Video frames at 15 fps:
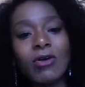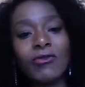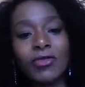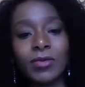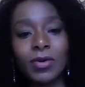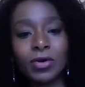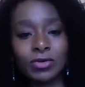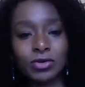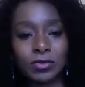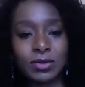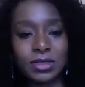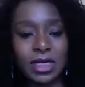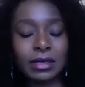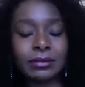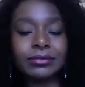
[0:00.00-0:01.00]
off from
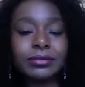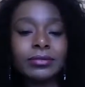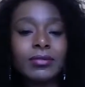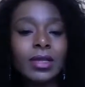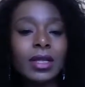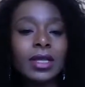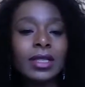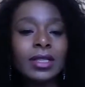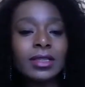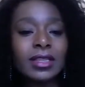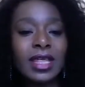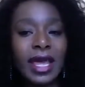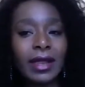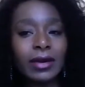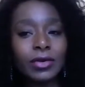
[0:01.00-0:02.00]
100%.
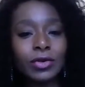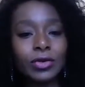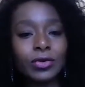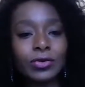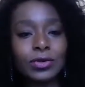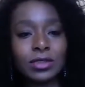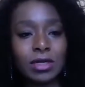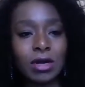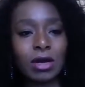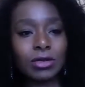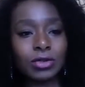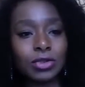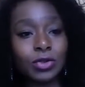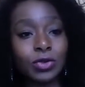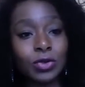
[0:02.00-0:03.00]
Then you start
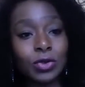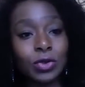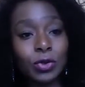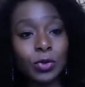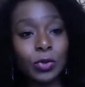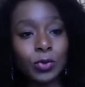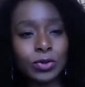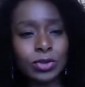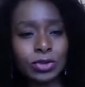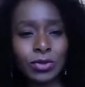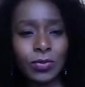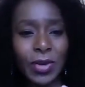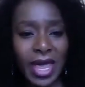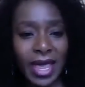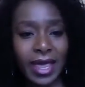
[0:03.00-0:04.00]
to lose
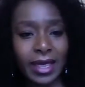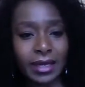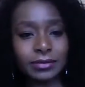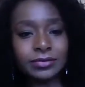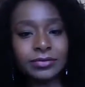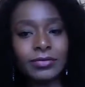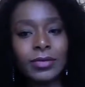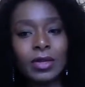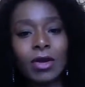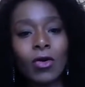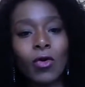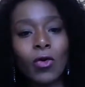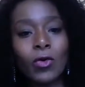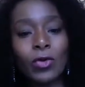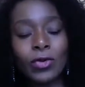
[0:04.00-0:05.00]
some hair,
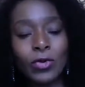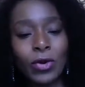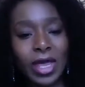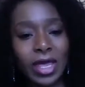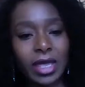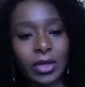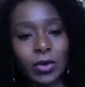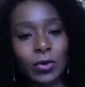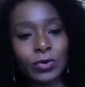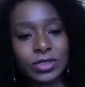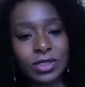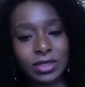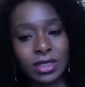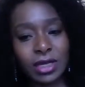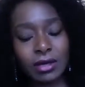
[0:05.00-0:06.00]
or your hair
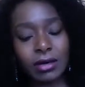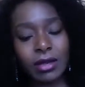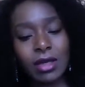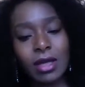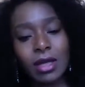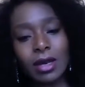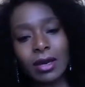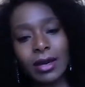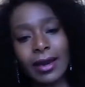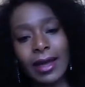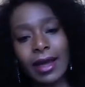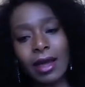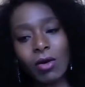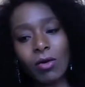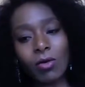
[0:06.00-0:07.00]
goes thin.
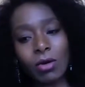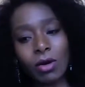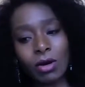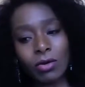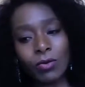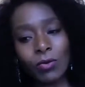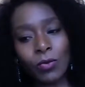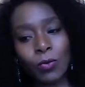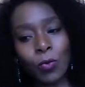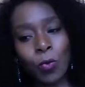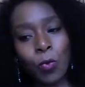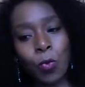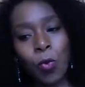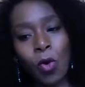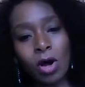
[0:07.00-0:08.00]
Now,
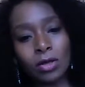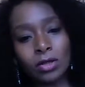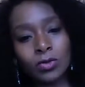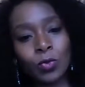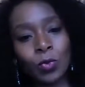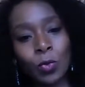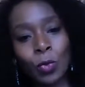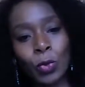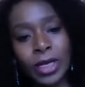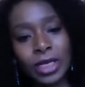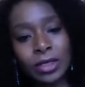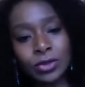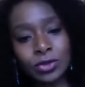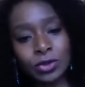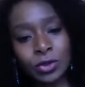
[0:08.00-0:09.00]
what
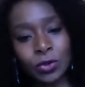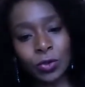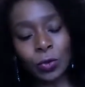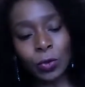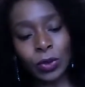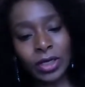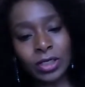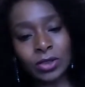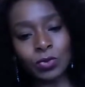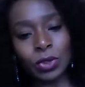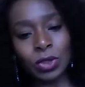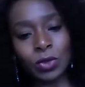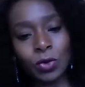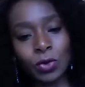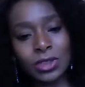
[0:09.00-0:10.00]
we do is
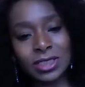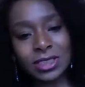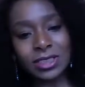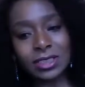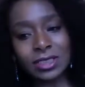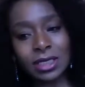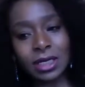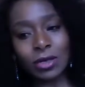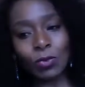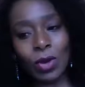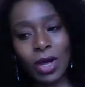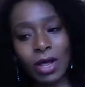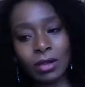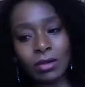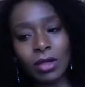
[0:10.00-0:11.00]
we look to see,
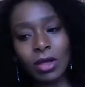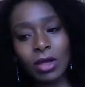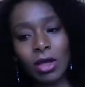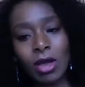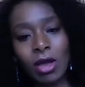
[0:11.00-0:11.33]
well,